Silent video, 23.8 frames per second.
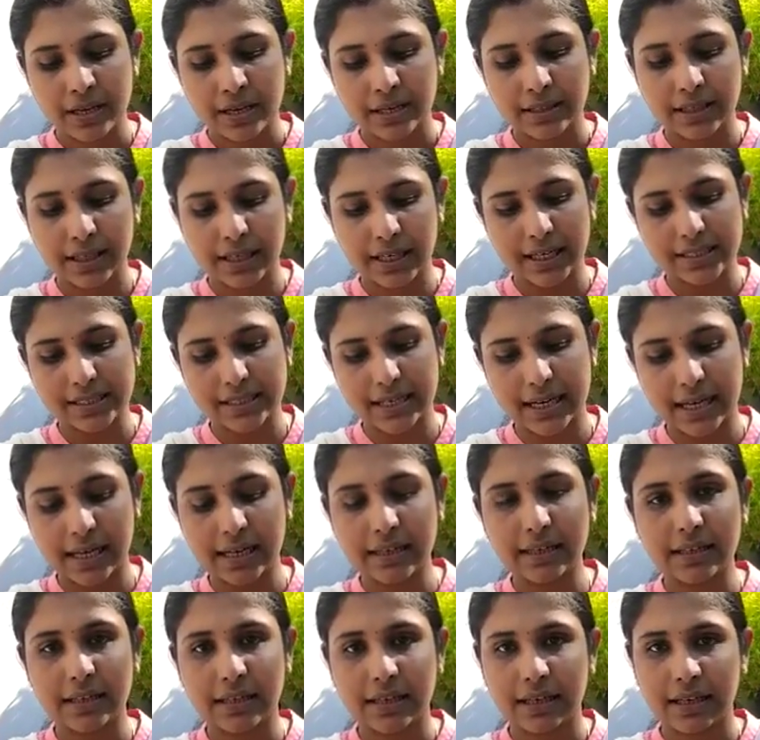In the next
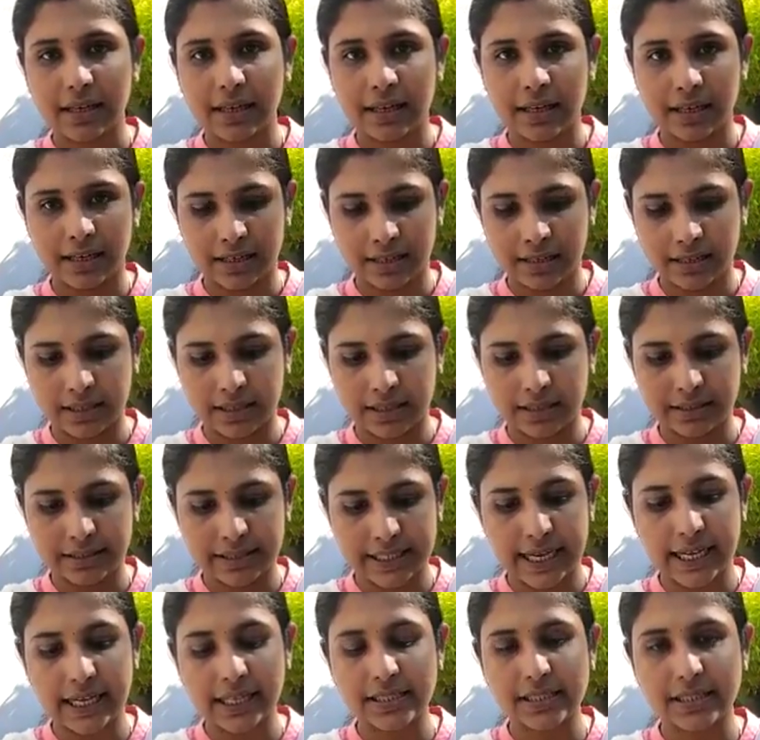line, uh,
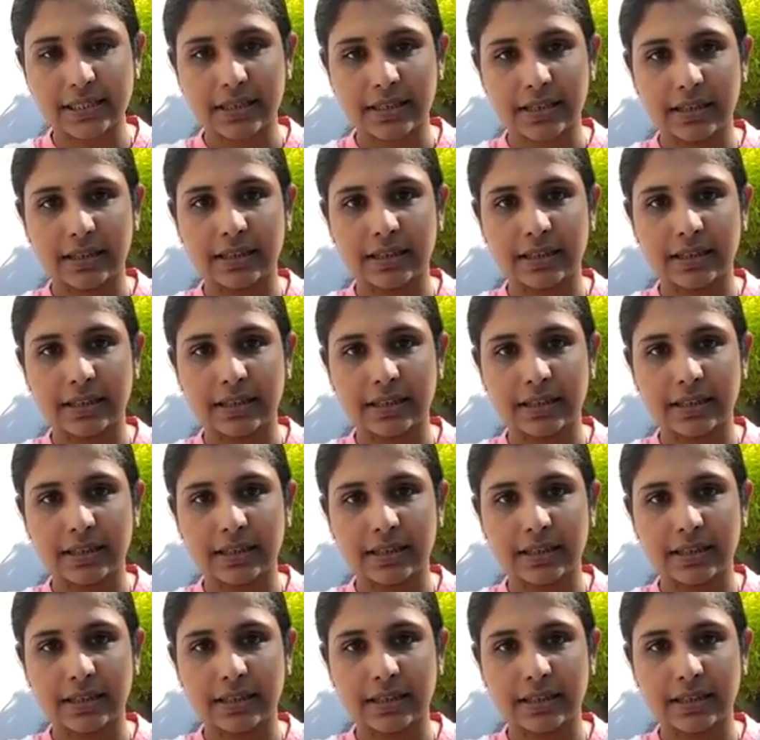date.